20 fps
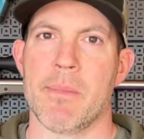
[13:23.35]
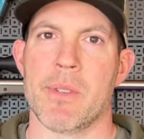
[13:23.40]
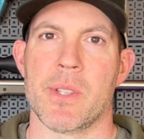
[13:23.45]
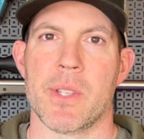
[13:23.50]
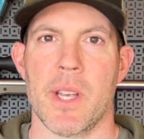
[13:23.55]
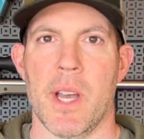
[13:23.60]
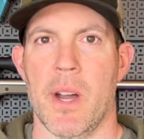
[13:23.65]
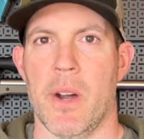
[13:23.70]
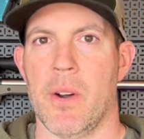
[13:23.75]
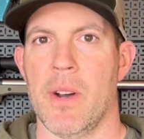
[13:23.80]

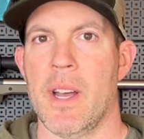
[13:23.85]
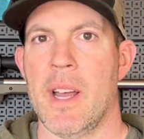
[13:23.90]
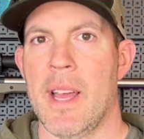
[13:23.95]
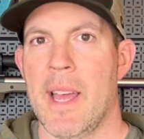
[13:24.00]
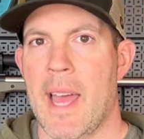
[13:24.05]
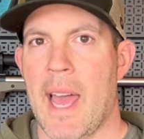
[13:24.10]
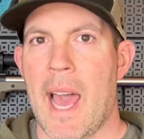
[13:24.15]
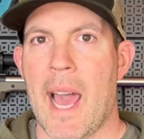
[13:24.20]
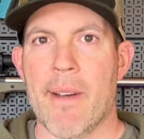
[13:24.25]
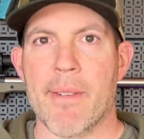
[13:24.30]
So
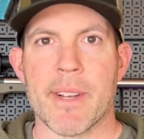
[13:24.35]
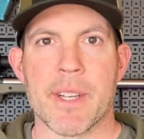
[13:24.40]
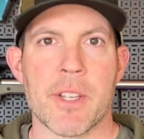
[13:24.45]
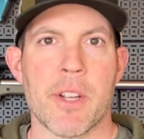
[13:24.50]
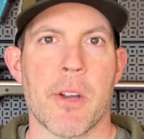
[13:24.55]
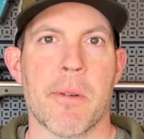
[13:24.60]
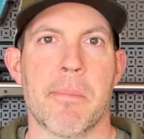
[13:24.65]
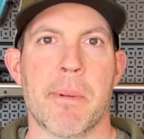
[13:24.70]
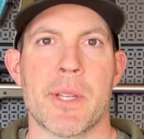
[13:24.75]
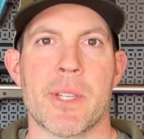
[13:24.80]
having
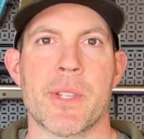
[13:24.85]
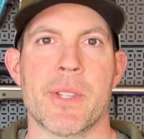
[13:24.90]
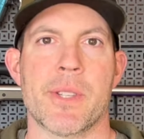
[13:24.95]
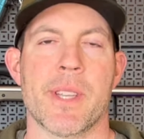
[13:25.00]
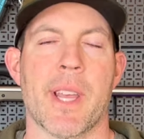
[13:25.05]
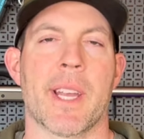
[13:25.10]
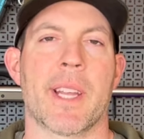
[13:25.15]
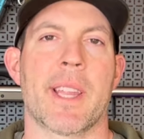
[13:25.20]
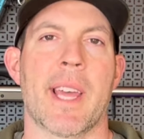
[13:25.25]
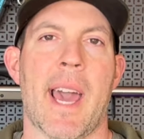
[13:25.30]
dope issues
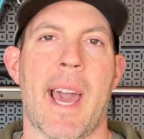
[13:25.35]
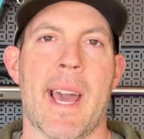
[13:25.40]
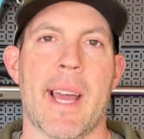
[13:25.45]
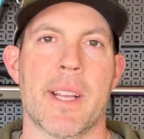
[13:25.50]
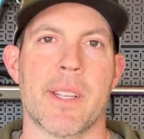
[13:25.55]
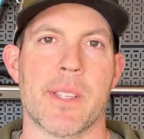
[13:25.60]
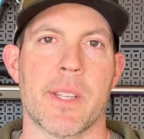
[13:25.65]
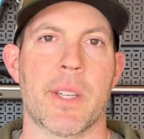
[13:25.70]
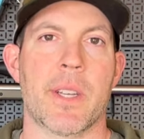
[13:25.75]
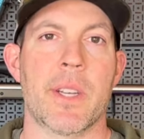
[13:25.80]
like that
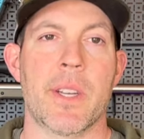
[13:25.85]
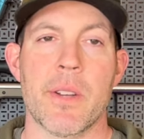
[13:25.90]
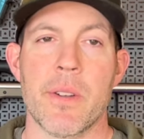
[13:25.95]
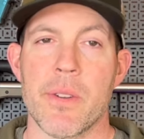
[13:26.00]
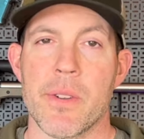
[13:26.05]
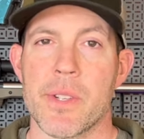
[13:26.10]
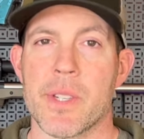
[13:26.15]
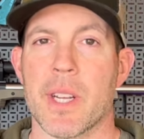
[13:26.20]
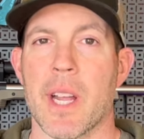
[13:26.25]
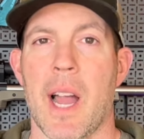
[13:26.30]
is a
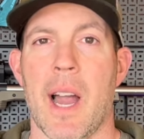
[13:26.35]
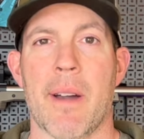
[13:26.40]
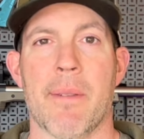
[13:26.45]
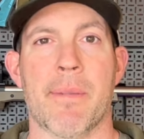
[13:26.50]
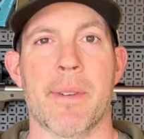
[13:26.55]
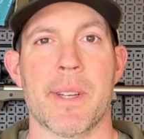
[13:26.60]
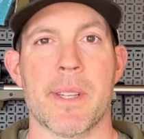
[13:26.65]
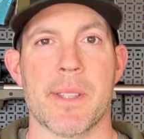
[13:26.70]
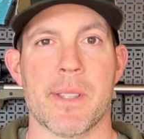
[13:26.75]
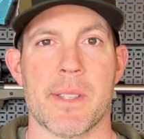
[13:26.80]
huge
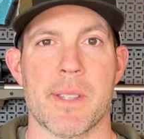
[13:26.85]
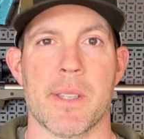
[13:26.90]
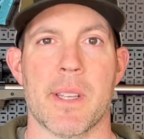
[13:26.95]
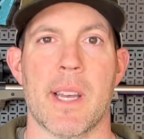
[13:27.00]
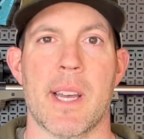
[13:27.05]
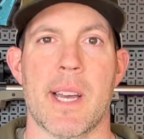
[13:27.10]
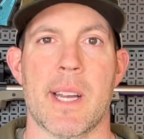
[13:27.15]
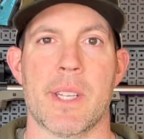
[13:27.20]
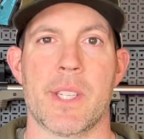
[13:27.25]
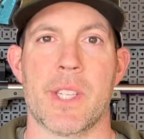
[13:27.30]
confidence
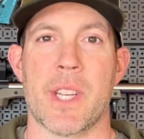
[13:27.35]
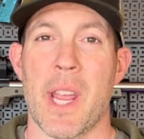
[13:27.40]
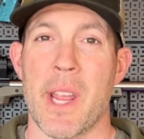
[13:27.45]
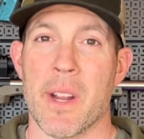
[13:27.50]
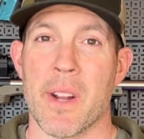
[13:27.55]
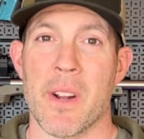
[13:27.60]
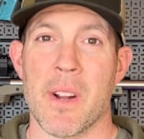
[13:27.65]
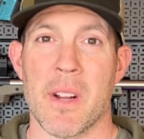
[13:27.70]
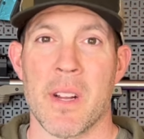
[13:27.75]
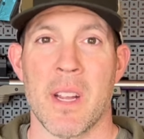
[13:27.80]

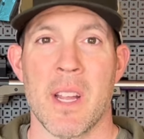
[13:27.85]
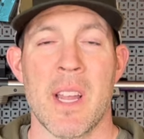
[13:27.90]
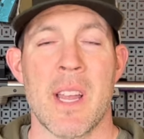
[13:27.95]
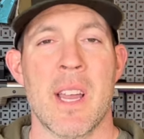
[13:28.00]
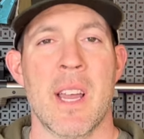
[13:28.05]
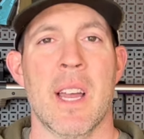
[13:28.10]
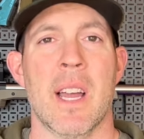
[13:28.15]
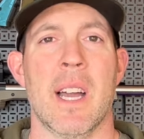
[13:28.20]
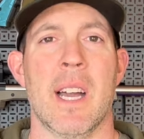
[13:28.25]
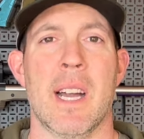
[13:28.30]
shaker.
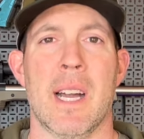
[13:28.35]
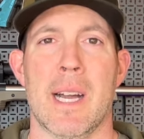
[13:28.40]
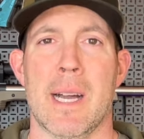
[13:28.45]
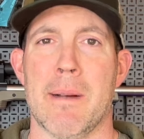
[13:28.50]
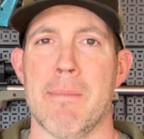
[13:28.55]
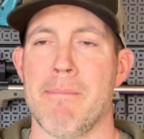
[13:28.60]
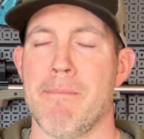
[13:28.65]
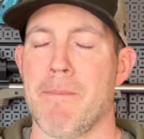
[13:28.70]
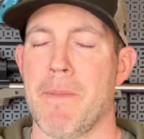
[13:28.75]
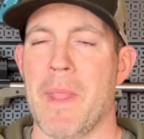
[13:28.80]

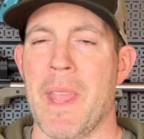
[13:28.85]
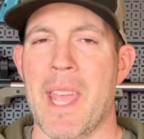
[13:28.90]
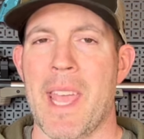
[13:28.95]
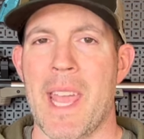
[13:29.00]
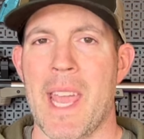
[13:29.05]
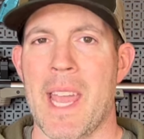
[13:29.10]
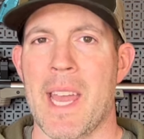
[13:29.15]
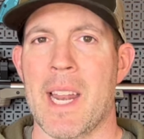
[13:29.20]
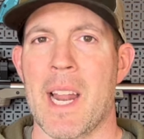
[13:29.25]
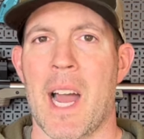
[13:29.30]

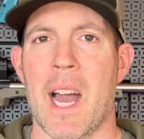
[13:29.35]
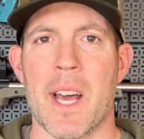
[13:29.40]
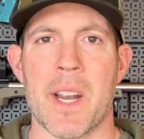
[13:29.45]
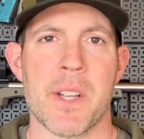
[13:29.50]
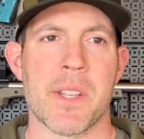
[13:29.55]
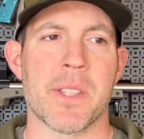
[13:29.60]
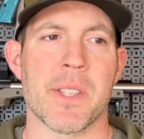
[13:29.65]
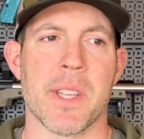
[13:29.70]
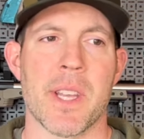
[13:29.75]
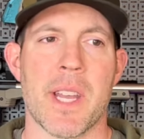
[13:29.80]
And
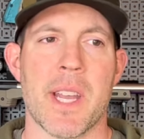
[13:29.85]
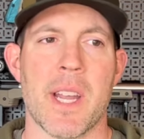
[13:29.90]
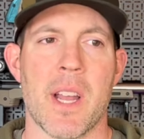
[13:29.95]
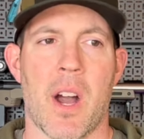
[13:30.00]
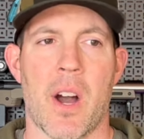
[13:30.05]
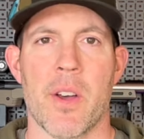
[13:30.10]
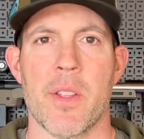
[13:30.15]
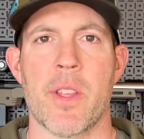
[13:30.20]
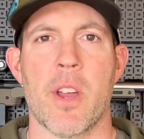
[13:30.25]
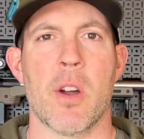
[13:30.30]
honestly,
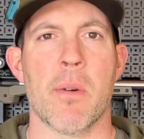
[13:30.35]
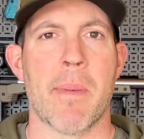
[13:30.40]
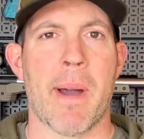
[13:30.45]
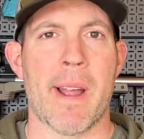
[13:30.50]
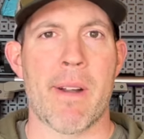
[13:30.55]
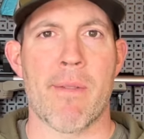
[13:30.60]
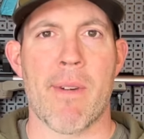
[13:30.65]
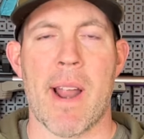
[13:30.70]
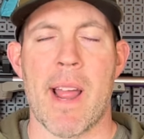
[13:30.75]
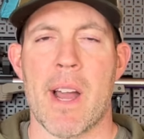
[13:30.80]
although
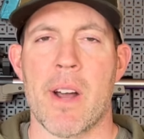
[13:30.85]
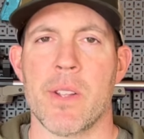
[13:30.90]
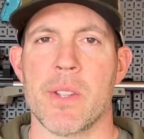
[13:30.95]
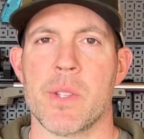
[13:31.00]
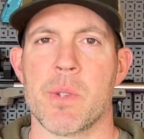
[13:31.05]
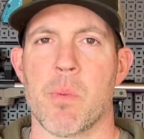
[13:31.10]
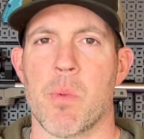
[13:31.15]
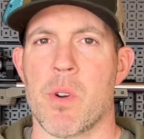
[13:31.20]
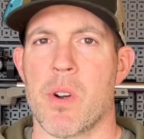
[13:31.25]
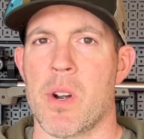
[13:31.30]
my
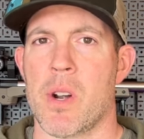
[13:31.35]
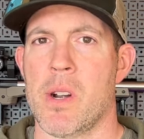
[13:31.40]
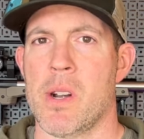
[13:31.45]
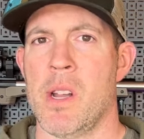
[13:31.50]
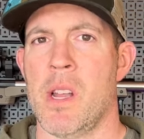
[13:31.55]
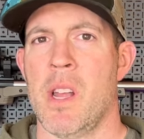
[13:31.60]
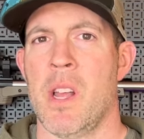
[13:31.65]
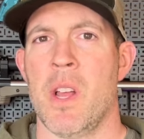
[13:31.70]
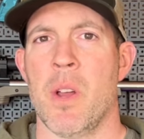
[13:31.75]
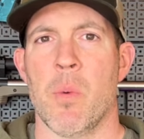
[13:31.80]
rounds
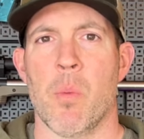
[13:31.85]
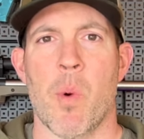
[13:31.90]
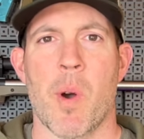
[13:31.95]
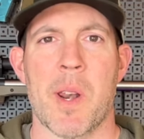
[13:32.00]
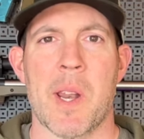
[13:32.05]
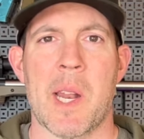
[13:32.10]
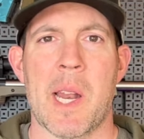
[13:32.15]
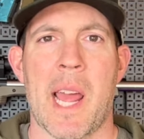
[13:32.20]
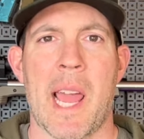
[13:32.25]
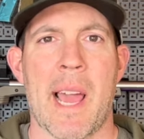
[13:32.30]
were
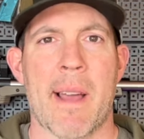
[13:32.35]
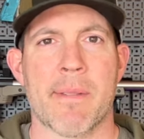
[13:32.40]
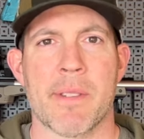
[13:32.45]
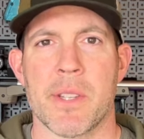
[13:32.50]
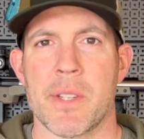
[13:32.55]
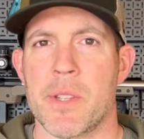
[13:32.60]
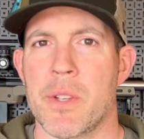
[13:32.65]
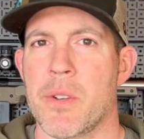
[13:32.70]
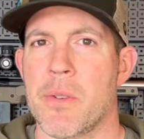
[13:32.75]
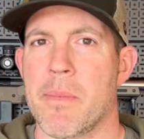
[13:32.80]
1.5 to
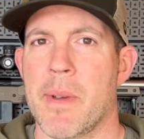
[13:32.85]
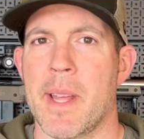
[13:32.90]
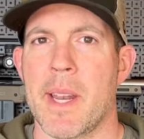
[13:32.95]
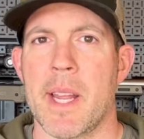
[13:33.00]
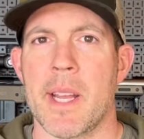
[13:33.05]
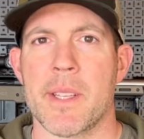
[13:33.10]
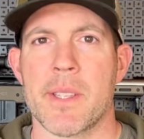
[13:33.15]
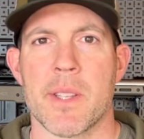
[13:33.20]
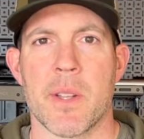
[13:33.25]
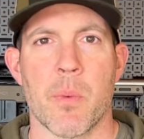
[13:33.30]
2
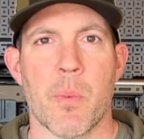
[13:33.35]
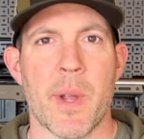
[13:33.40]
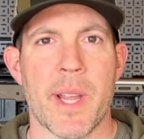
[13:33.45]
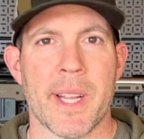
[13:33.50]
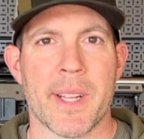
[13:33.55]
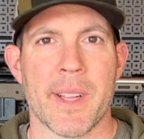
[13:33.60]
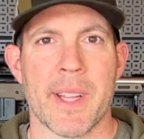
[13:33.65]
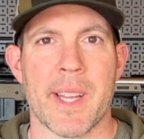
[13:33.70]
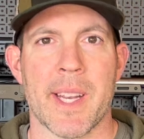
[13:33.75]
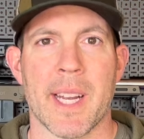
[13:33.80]
minutes the
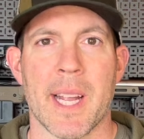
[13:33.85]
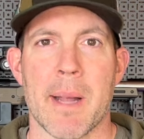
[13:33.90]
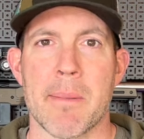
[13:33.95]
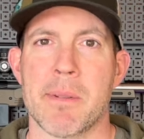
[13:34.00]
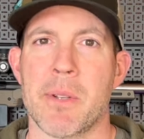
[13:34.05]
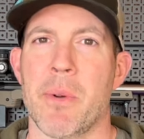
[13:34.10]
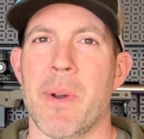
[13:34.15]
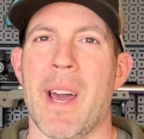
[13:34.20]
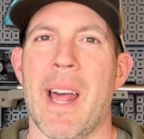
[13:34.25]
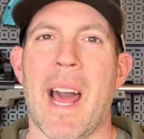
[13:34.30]
week leading up
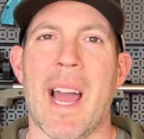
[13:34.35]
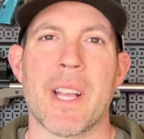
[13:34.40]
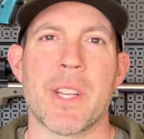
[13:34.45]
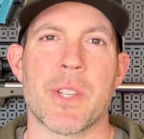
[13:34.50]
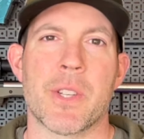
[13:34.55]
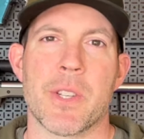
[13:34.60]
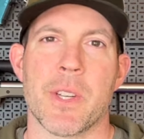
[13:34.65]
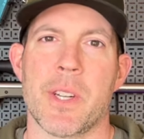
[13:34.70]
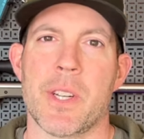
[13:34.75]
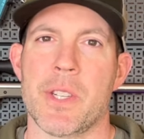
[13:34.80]
to it, I
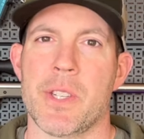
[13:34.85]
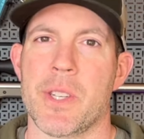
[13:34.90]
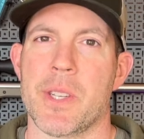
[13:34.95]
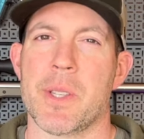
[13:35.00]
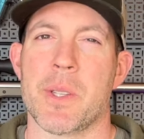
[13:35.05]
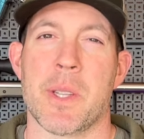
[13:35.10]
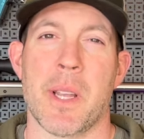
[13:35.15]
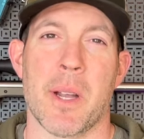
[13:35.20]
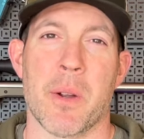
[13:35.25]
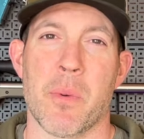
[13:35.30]
should have just
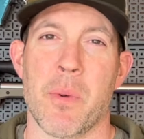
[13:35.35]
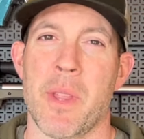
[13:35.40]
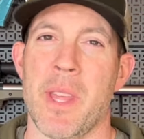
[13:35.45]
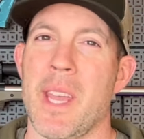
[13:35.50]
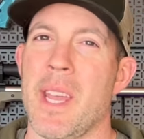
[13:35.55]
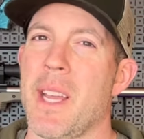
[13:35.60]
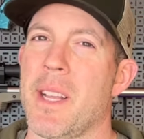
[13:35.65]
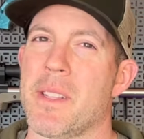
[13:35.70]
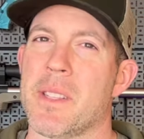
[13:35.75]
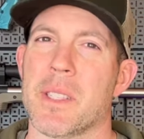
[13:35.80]
stuck with
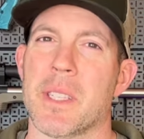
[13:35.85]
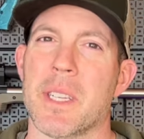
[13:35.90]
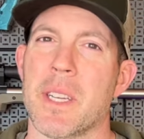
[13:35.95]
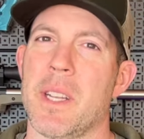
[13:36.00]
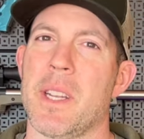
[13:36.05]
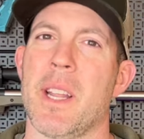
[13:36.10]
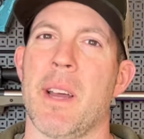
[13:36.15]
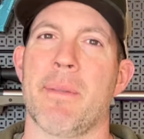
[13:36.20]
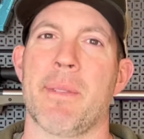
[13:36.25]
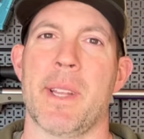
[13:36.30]
it. It's
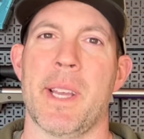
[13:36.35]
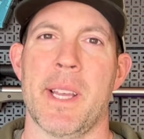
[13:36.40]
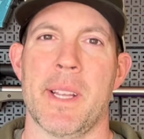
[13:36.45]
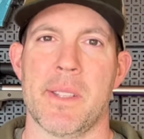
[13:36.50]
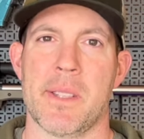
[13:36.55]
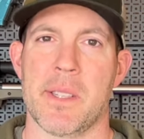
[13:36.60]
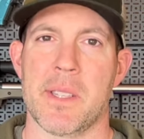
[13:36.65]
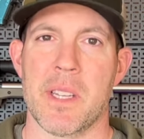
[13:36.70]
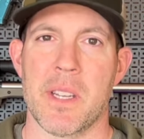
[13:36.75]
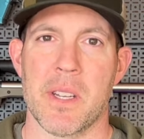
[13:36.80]
good enough to
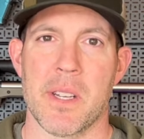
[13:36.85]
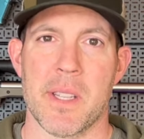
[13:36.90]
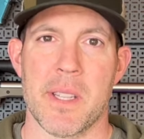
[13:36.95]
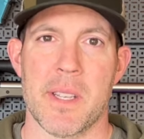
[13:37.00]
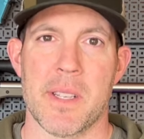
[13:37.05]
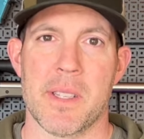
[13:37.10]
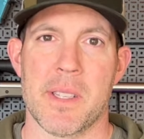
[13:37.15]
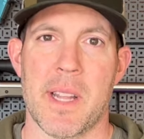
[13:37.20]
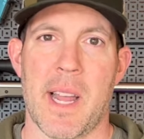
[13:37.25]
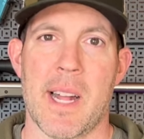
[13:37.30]
hit steel in
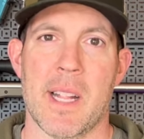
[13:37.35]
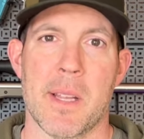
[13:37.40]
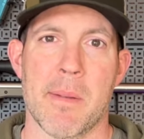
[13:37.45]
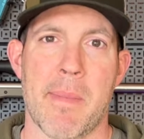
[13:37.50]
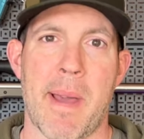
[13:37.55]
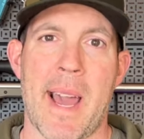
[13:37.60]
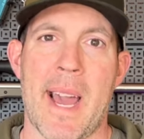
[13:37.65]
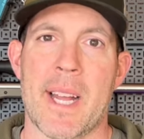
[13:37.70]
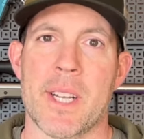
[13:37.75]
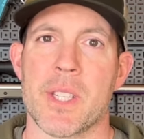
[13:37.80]
this style of
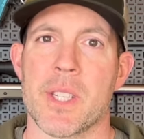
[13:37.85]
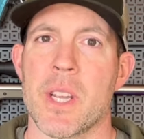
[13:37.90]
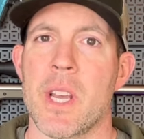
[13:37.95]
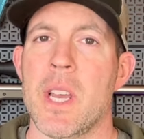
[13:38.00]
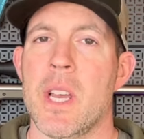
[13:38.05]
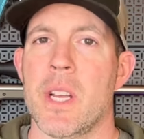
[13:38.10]
match.